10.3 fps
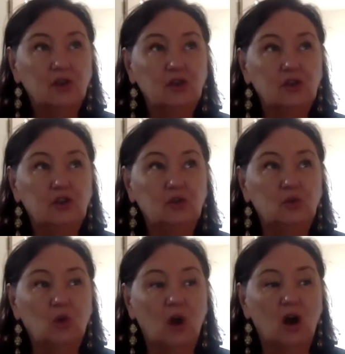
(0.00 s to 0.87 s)

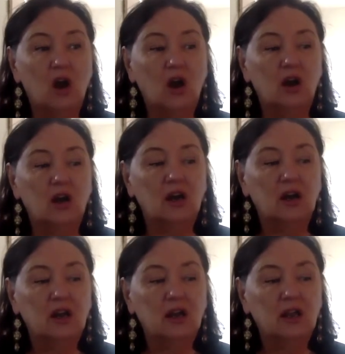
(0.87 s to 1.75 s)
you are,
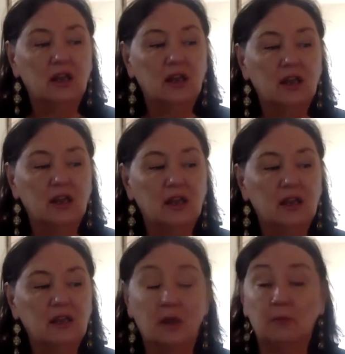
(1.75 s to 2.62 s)

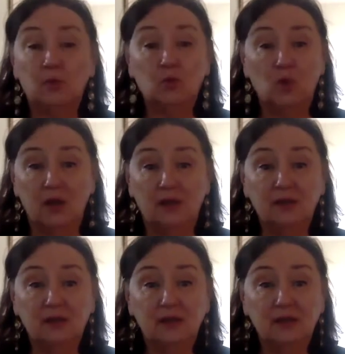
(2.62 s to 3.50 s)
number one,
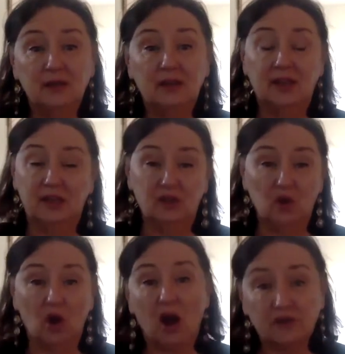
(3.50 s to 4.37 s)
getting
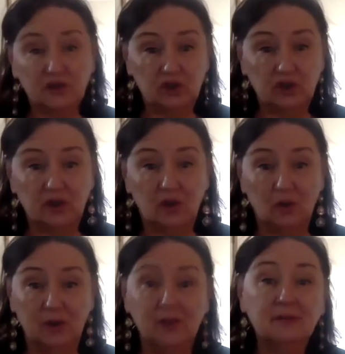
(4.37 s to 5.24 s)
your oxygen
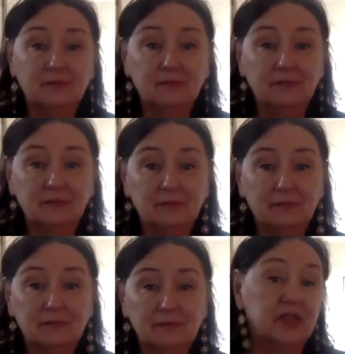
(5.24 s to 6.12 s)
going.
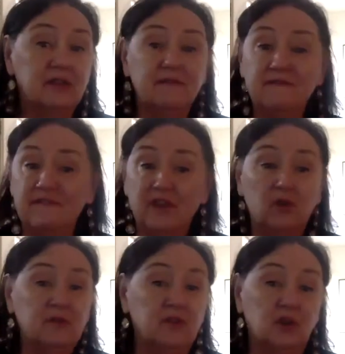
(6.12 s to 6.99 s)

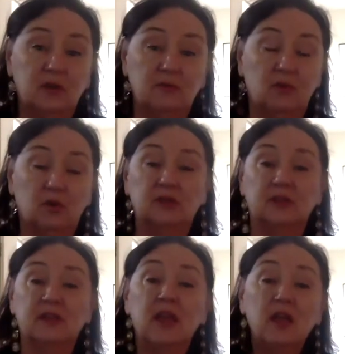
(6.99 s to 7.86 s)
Very, very
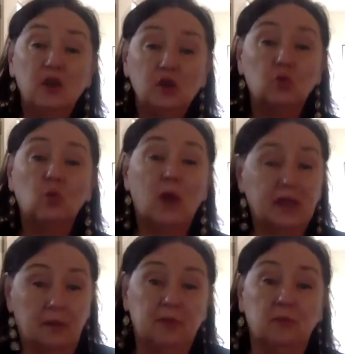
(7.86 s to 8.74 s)
important to
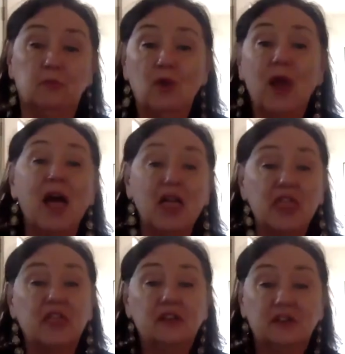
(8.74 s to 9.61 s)
wake up the breath,
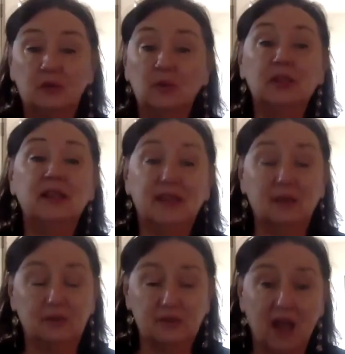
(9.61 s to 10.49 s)
to really
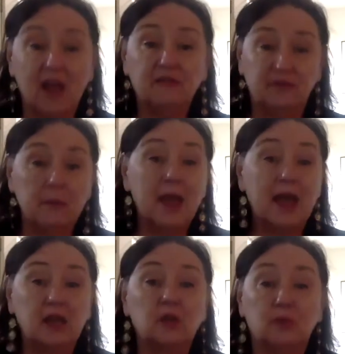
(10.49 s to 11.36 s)
get
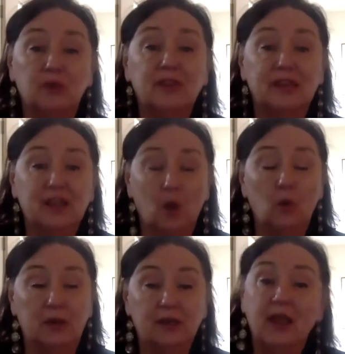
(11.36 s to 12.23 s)
diaphragmatic breathing
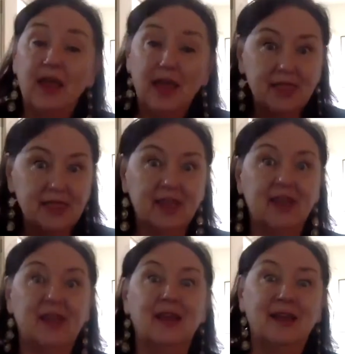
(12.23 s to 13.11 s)
going. And
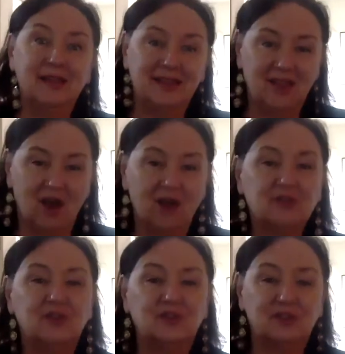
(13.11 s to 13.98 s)
then the
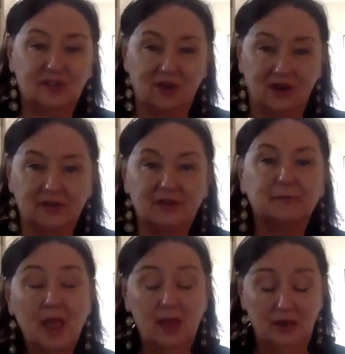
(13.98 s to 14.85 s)
oxygen starts.
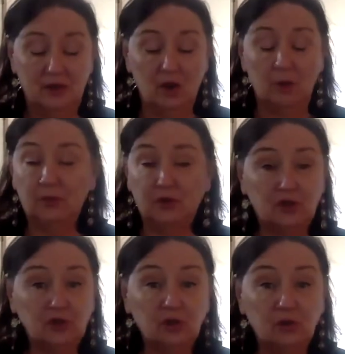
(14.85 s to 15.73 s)
Number
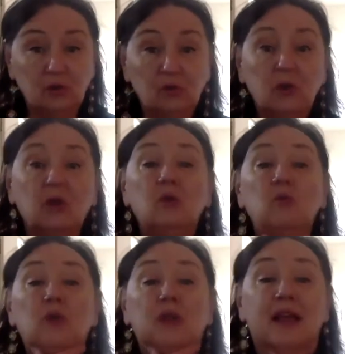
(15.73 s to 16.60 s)
two,
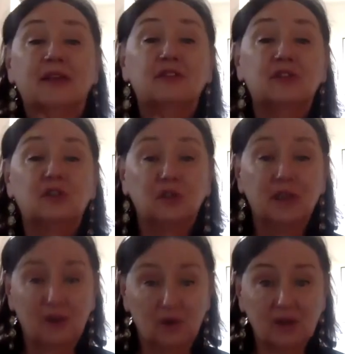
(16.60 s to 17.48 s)
relaxing your
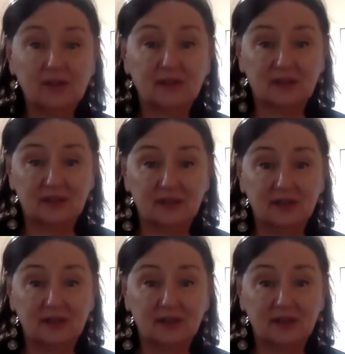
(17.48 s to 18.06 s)
larynx